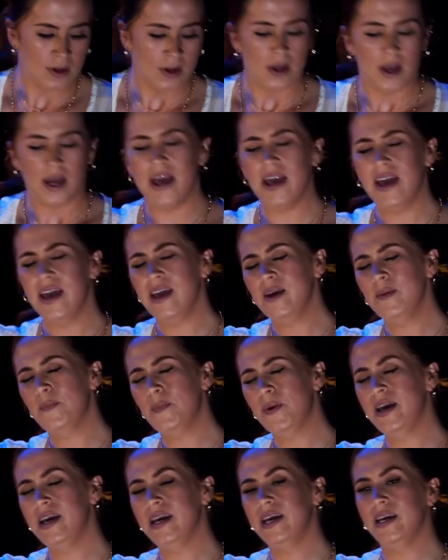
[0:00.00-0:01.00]
Hey
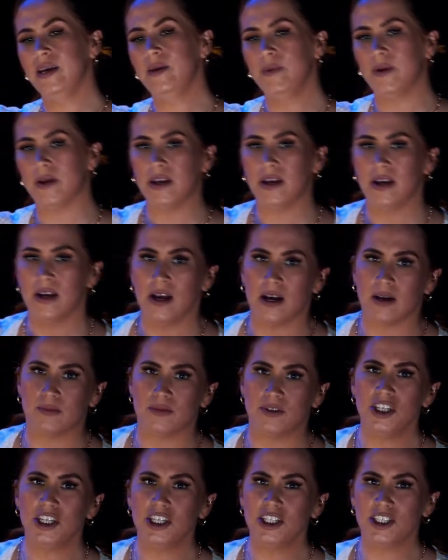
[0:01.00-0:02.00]
baby,
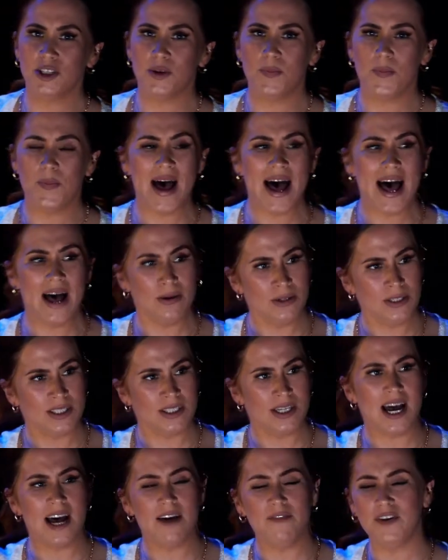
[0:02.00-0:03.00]
I'm just about
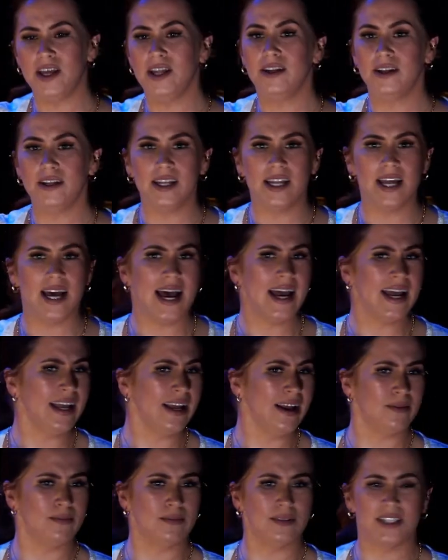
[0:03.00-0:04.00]
starving
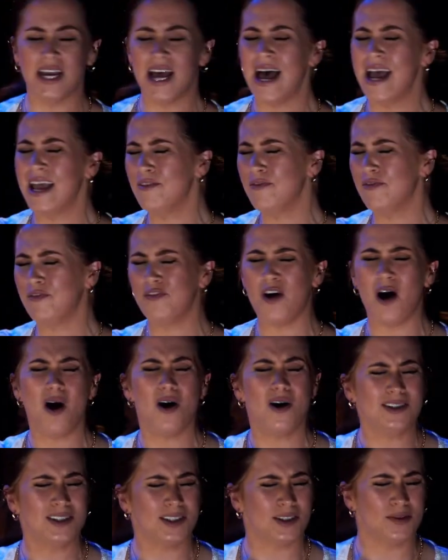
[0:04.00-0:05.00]
tonight. I'm dying
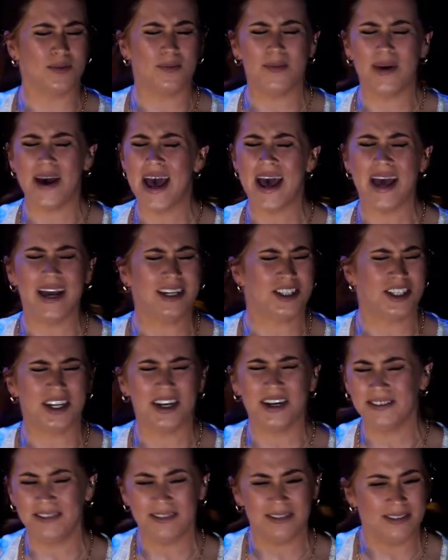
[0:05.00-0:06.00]
for some
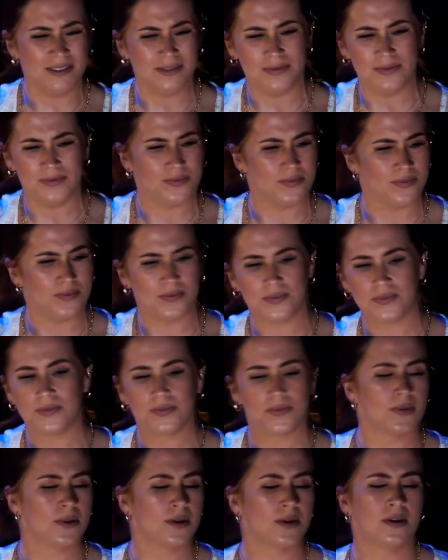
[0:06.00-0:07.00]
action.
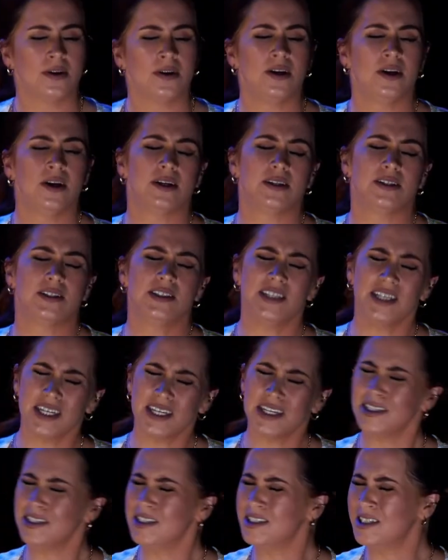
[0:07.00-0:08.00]
I'm
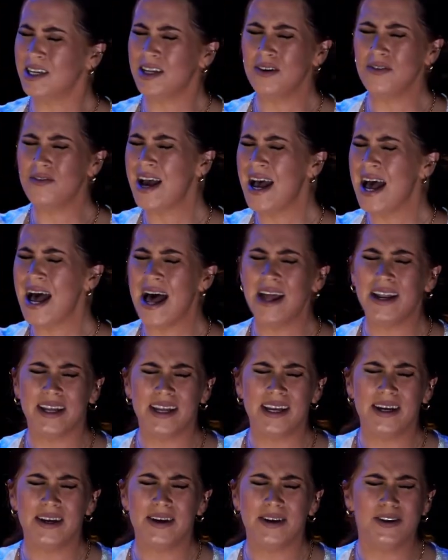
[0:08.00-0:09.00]
sick of sitting
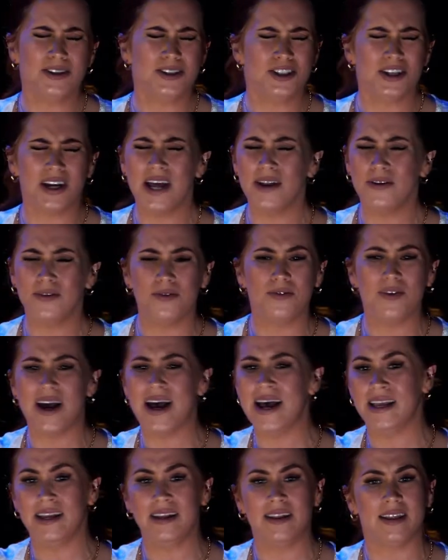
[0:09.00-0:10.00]
around here trying to
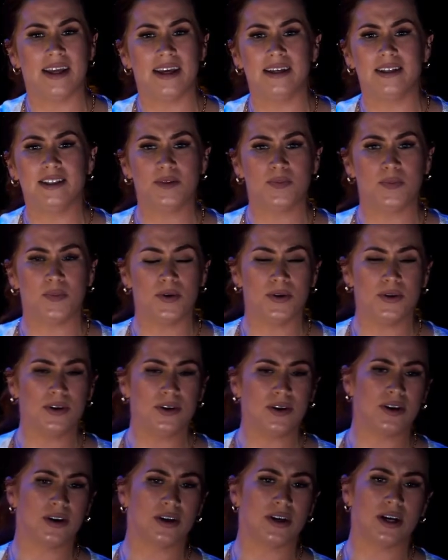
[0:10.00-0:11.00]
write this
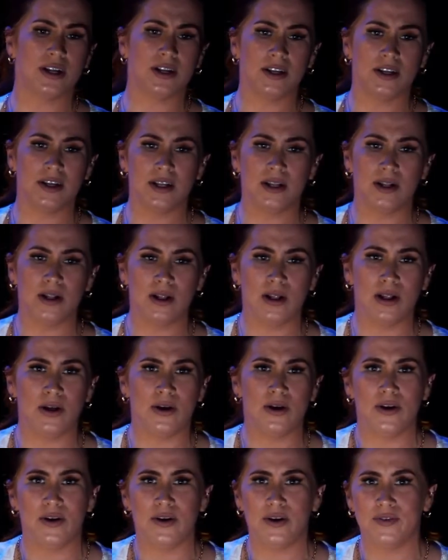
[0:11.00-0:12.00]
book. I need a
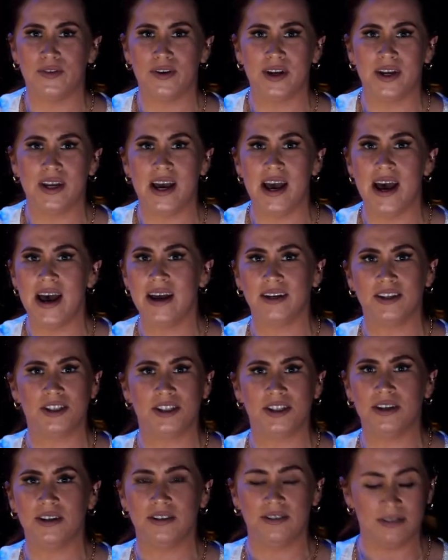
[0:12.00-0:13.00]
love
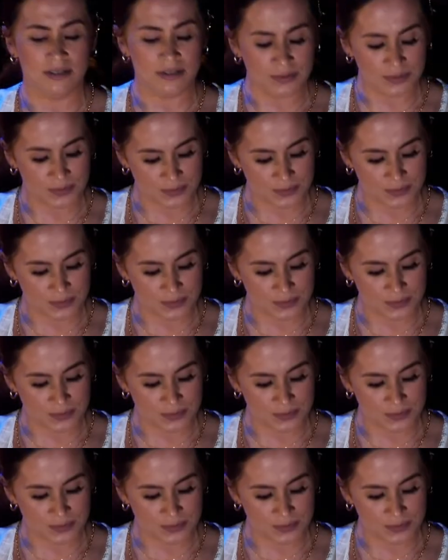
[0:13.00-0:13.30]
reaction.